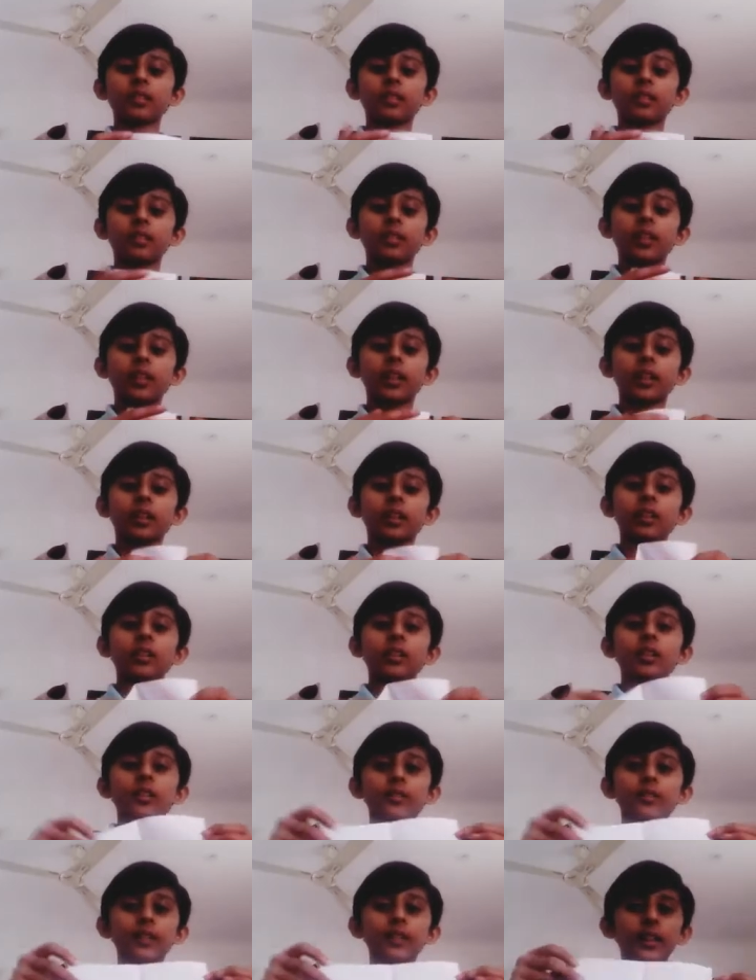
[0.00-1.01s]
like
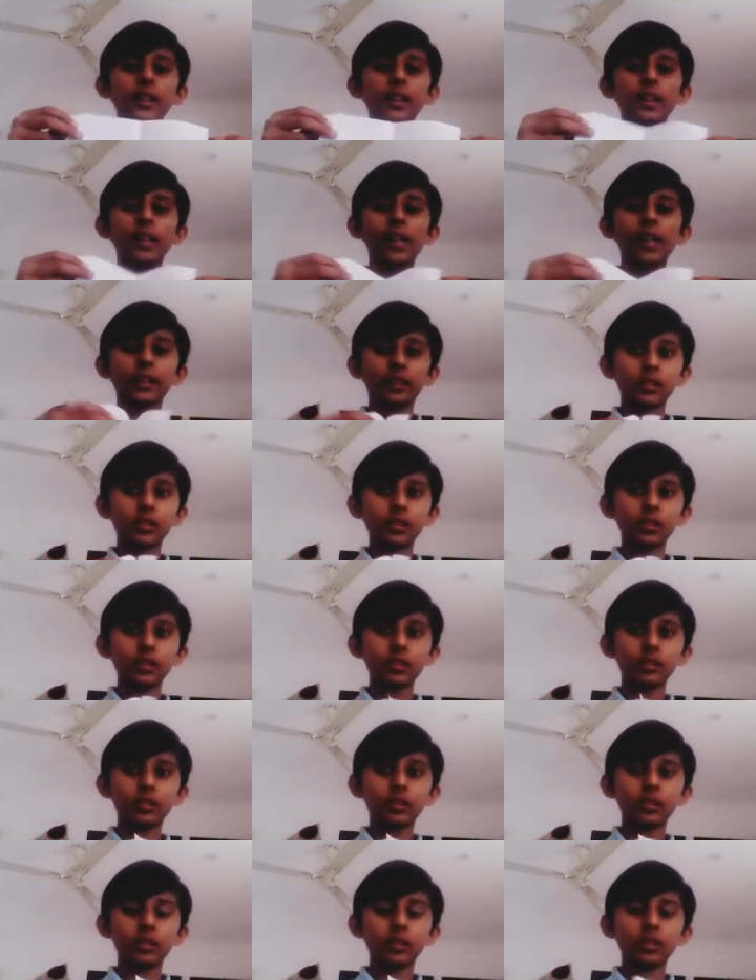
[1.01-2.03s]
we did like this,
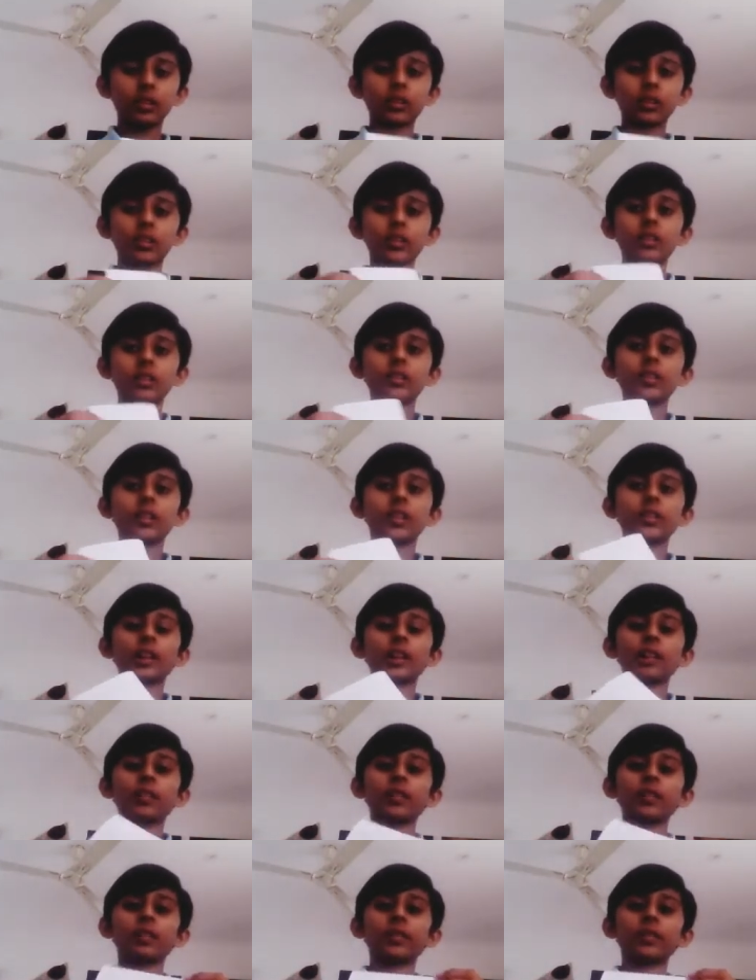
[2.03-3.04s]
then you
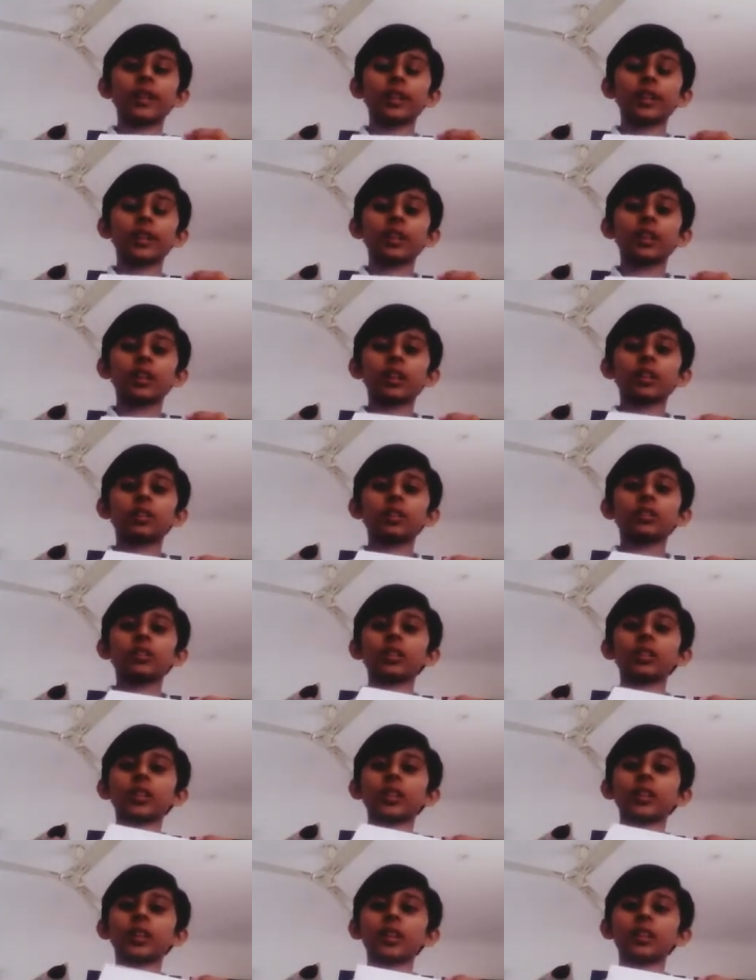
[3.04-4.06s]
have to make it like this
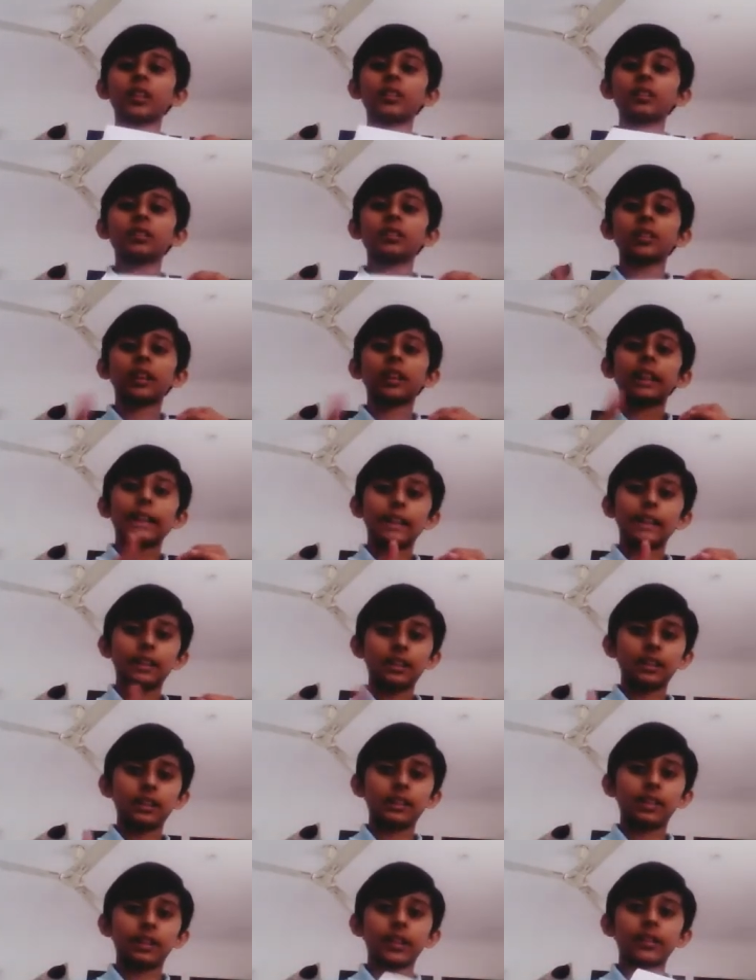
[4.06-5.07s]
and take this side till
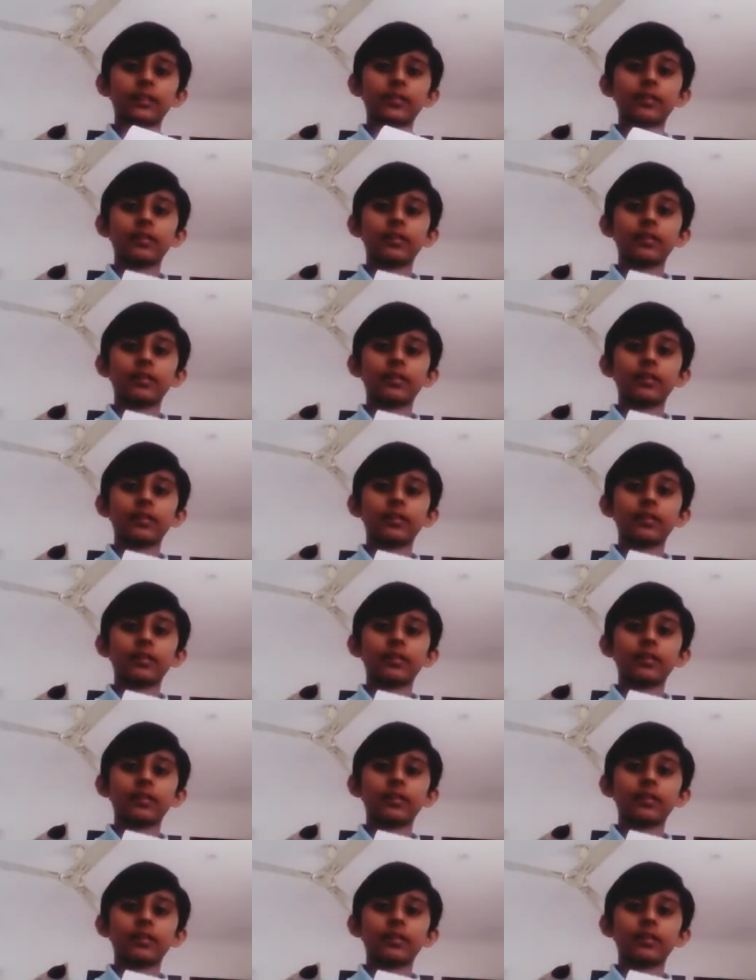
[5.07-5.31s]
this side.